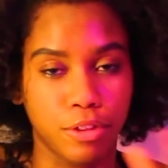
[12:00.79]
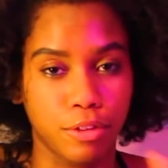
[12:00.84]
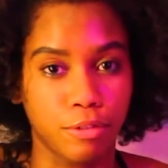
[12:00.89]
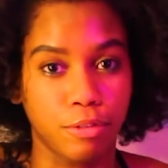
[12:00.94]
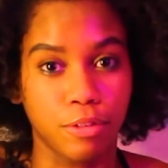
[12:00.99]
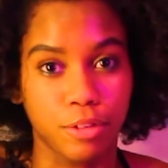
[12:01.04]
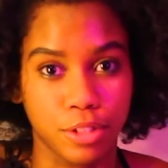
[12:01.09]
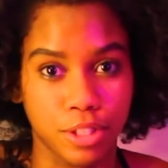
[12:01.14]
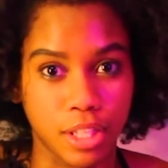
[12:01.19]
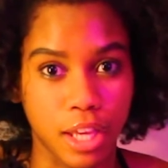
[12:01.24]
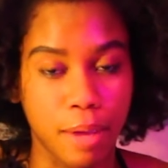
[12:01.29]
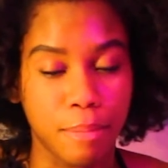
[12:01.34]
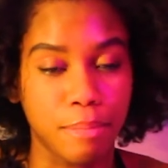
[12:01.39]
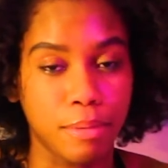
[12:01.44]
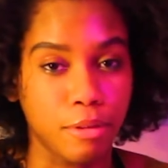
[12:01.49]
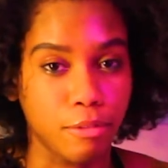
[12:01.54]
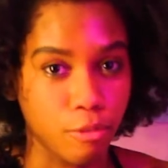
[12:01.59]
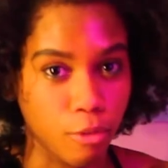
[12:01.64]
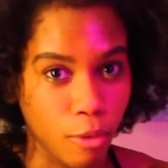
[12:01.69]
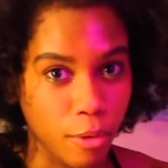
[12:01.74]
the first time
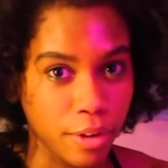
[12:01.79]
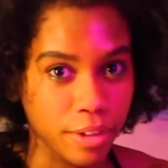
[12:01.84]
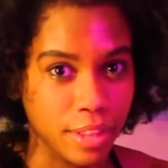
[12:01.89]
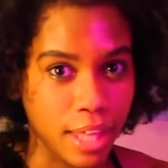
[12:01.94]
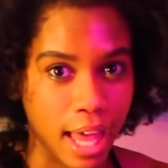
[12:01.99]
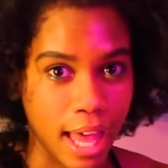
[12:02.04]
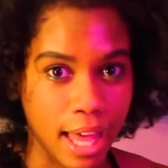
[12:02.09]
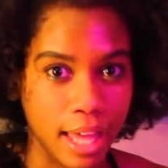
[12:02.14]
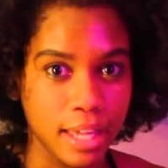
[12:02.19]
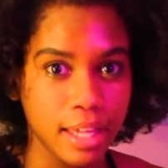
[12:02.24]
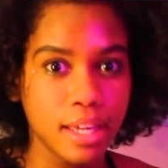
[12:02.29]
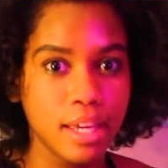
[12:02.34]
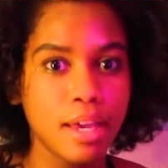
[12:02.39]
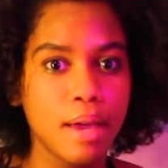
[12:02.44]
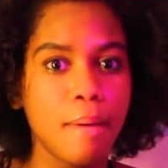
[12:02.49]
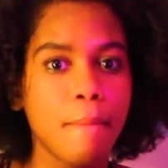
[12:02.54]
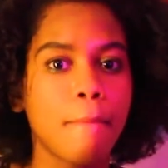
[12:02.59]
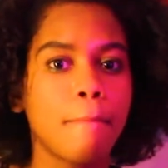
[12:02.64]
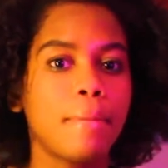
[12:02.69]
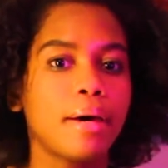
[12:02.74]
before that,
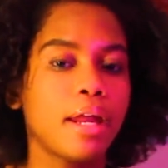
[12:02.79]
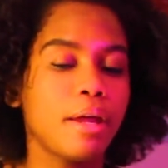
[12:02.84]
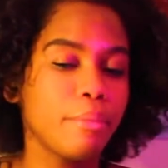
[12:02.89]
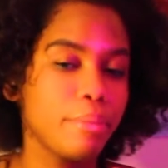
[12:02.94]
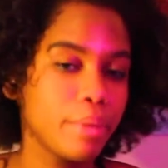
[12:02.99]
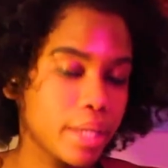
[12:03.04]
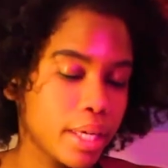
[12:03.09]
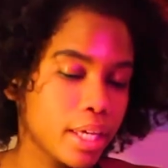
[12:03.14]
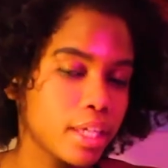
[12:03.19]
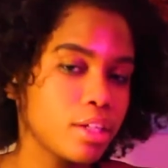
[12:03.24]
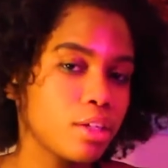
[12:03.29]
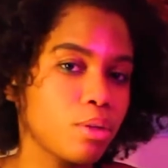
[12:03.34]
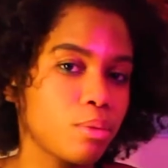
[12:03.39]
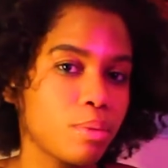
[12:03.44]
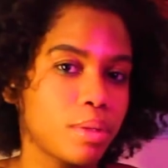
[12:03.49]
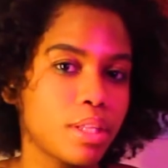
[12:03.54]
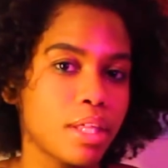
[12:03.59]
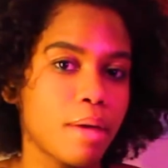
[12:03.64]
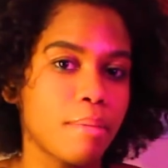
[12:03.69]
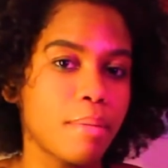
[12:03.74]
but I rekindled
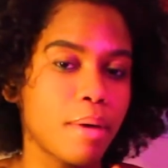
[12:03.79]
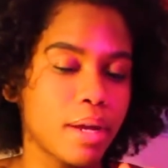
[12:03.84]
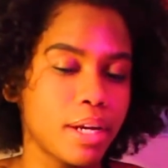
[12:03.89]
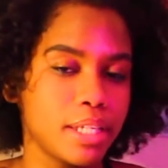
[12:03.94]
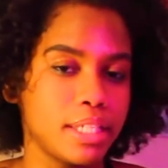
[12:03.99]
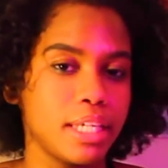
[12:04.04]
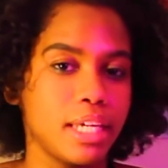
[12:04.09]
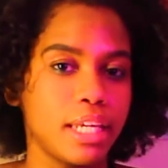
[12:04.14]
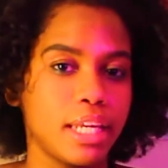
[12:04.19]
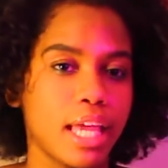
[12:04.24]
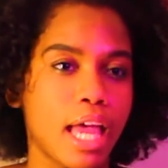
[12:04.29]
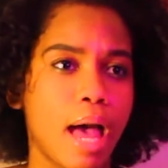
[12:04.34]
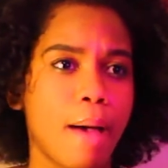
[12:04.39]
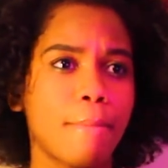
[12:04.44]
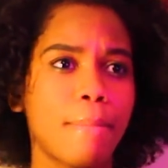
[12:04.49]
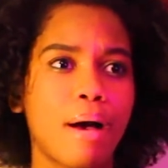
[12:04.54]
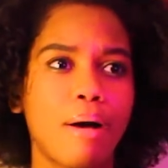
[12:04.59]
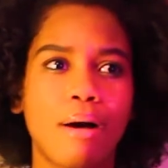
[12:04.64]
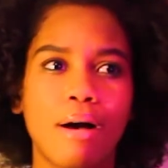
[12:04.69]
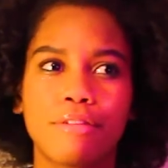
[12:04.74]
with him on a dating
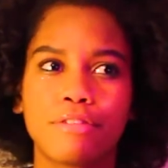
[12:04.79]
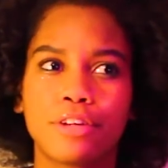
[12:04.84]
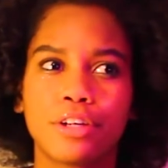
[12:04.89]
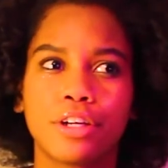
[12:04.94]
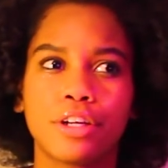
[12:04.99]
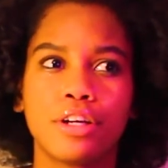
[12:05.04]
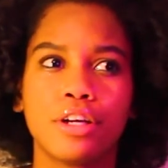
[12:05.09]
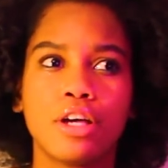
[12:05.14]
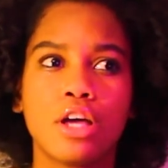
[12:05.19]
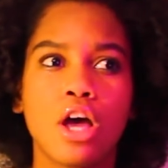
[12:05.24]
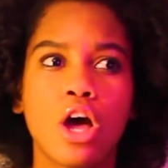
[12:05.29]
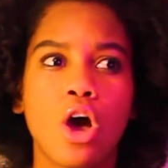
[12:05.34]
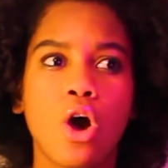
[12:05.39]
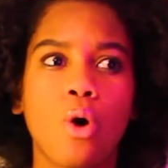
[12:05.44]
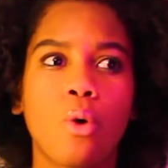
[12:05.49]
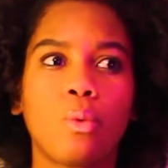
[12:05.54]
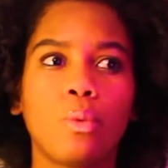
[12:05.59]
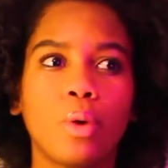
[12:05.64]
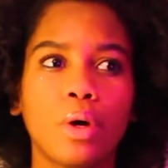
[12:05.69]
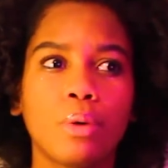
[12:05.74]
app. However,
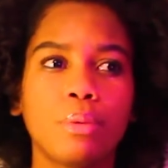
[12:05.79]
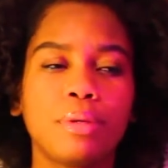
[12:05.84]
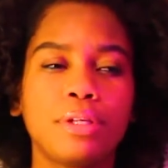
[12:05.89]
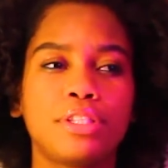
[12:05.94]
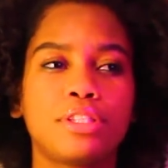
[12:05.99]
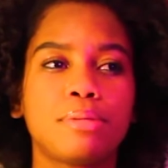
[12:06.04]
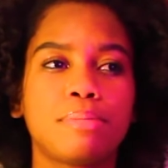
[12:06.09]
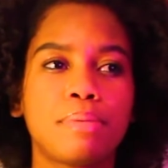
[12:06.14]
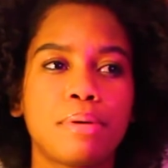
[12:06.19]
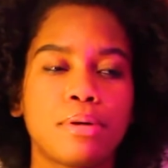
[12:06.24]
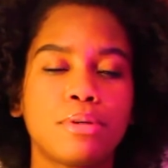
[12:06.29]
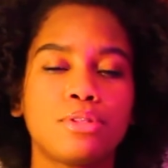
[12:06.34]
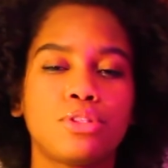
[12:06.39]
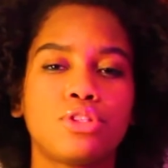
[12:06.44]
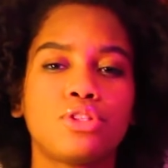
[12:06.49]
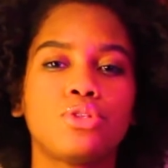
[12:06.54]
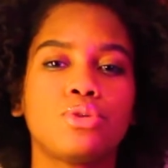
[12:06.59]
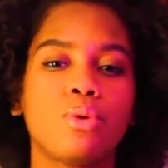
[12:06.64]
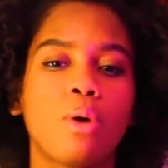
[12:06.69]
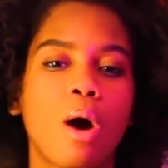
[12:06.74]
were we
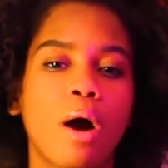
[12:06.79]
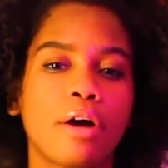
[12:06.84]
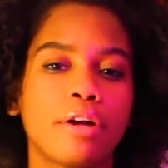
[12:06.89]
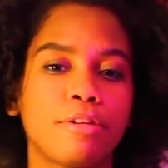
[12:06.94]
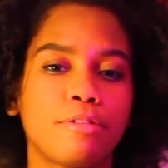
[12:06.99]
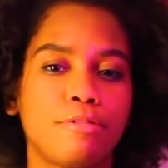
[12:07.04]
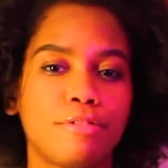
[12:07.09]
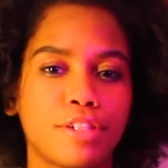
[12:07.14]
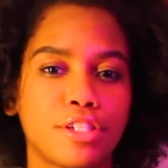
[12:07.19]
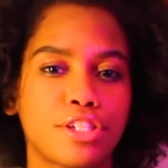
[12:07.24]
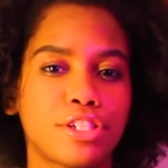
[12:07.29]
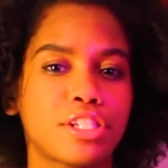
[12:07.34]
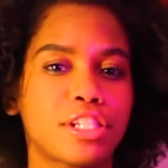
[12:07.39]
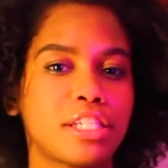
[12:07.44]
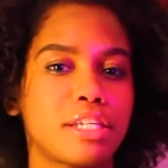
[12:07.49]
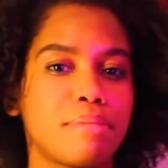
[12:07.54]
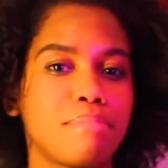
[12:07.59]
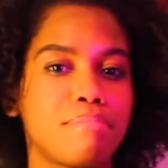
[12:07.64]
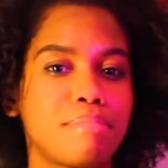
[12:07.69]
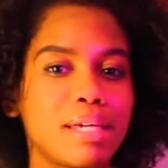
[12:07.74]
supposed to
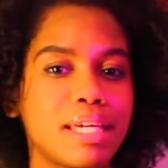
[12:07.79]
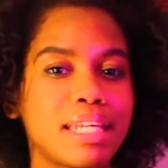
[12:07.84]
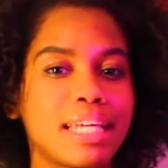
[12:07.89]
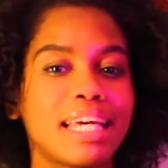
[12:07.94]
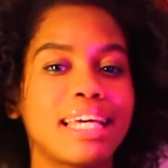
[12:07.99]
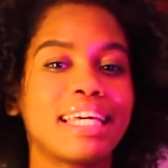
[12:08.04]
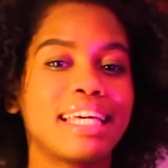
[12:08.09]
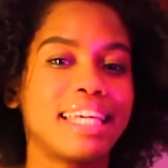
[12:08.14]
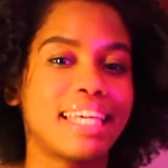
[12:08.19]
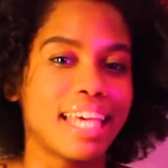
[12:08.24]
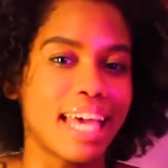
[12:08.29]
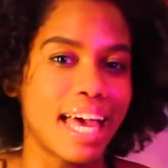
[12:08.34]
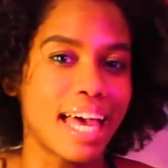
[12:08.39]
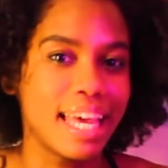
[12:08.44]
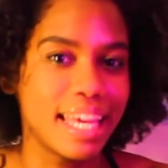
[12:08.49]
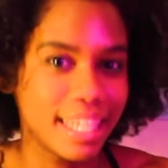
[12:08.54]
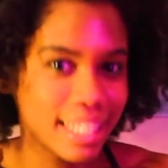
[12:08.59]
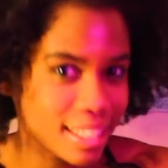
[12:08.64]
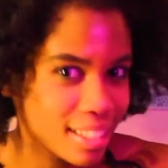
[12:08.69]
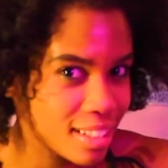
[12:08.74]
artificially meet
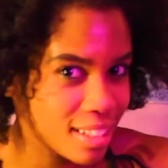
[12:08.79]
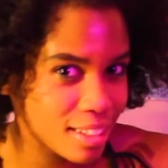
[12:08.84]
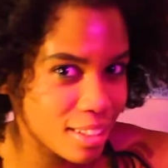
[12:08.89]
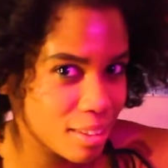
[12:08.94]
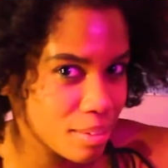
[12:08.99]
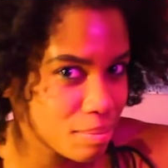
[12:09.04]
again?